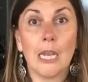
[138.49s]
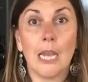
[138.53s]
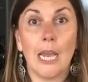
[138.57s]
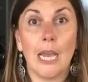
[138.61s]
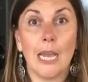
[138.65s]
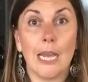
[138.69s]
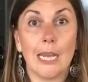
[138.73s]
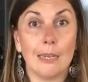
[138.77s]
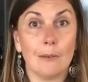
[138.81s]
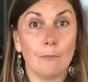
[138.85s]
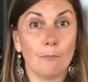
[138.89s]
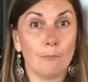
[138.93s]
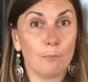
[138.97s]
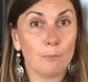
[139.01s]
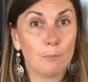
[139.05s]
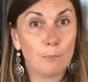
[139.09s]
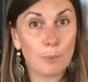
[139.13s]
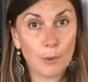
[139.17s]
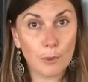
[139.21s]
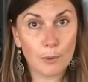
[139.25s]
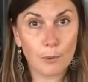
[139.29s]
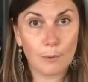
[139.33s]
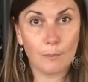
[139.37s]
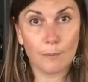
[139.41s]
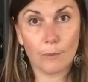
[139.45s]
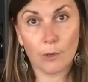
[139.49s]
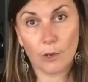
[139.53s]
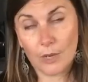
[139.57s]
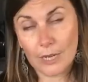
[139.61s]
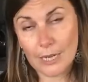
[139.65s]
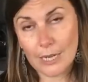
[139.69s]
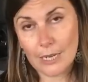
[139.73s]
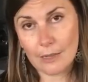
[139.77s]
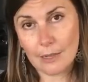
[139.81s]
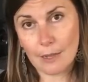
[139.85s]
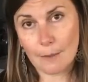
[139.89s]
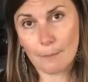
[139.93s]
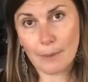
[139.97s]
and boom, you're
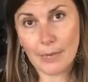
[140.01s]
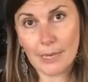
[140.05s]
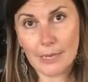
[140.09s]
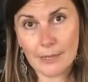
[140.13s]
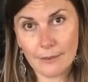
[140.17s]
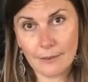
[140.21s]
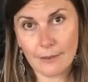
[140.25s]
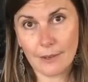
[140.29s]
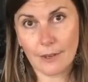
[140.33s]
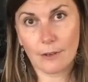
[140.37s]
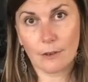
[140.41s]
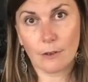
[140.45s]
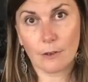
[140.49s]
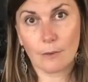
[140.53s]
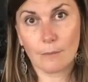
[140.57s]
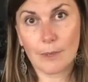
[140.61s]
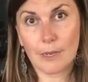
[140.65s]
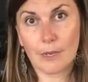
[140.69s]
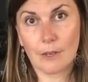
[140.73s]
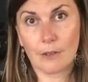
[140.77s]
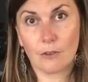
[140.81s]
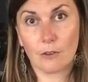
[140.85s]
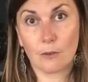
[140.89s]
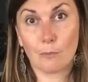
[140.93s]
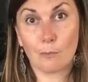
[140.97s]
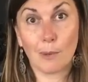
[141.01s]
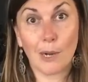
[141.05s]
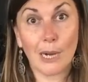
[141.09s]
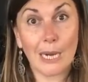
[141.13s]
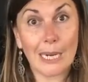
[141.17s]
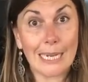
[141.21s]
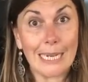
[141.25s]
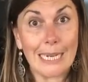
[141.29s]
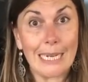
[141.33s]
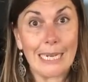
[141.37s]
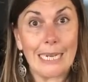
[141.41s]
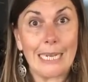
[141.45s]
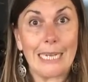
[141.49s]
getting that pain signal because your
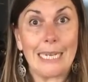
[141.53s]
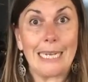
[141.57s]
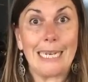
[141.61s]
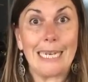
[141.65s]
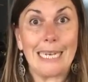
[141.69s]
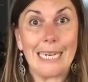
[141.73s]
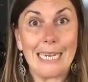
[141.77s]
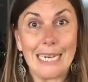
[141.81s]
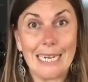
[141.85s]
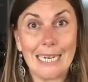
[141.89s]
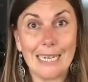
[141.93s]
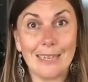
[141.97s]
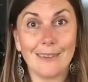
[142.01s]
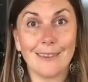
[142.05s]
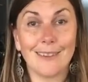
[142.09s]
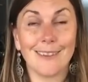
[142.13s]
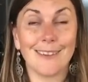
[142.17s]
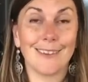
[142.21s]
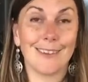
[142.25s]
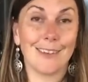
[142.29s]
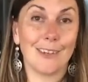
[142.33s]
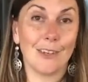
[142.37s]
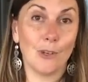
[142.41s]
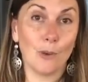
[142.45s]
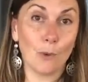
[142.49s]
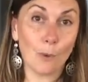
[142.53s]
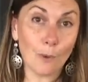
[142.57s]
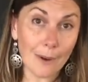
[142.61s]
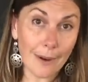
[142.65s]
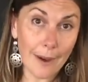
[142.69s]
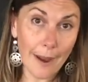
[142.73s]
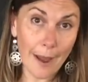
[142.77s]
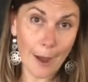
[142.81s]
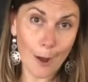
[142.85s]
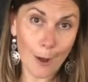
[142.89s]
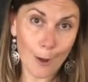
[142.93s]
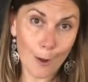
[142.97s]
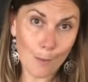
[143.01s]
body needs your
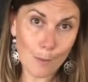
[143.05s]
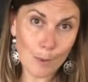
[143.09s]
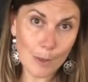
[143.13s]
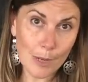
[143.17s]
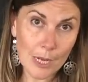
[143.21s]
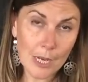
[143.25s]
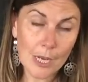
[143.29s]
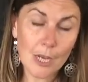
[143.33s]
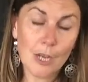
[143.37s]
help